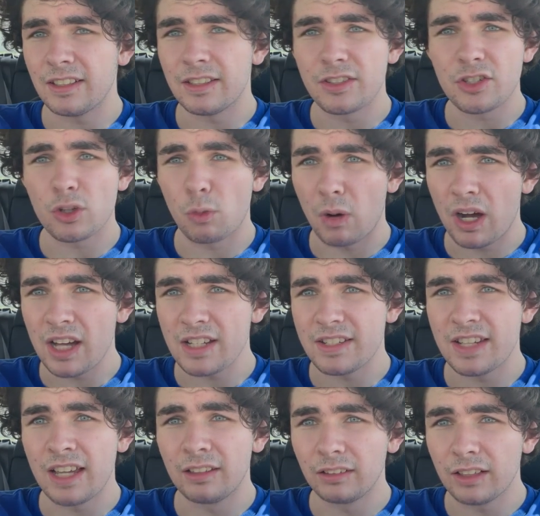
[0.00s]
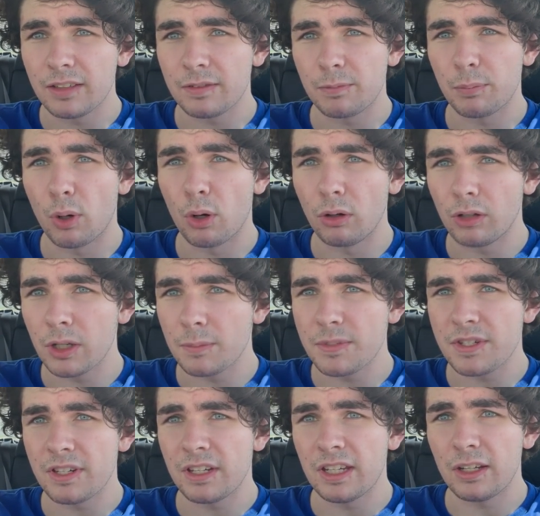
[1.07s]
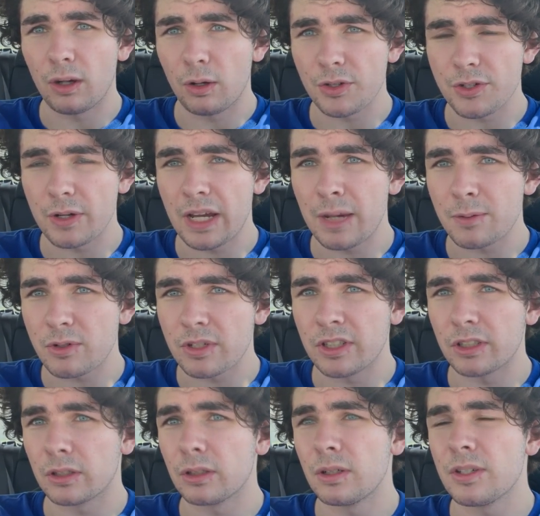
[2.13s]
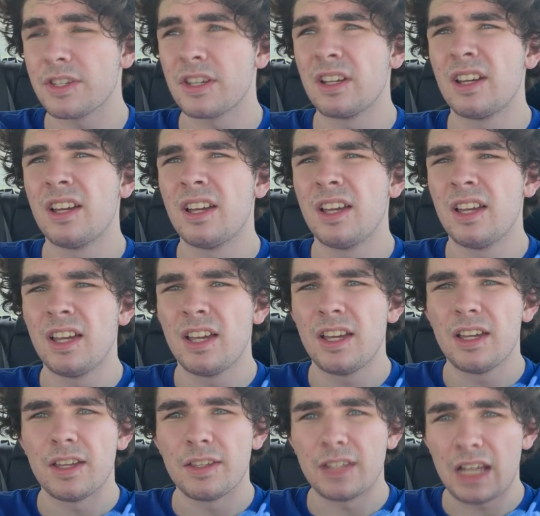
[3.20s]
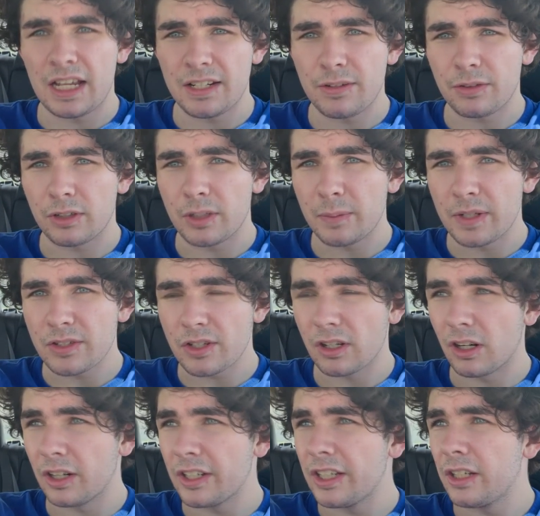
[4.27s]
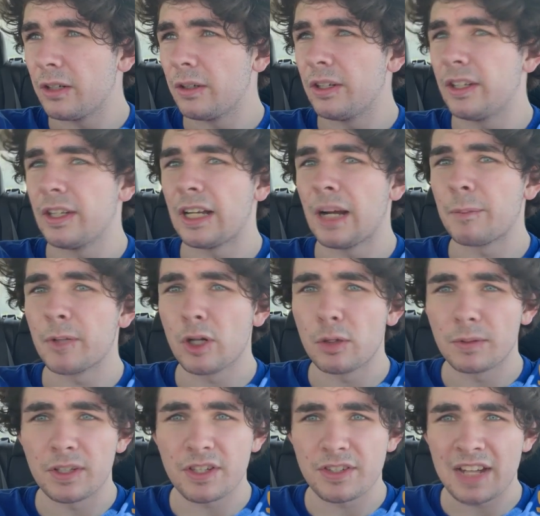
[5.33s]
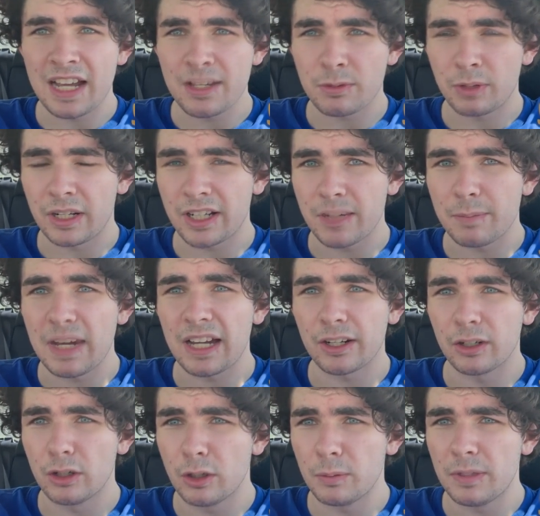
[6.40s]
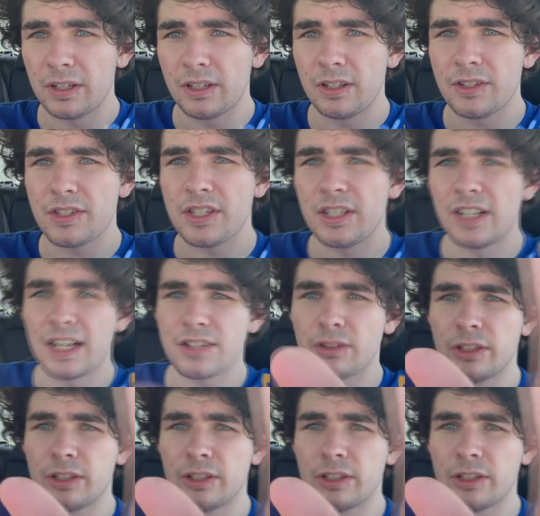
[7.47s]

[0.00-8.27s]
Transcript: did squat, deadlift, pull-ups, and also hamstring curls. And then I did 30 minutes of cardio, and I'm gonna go over the stats when I get back home. See you guys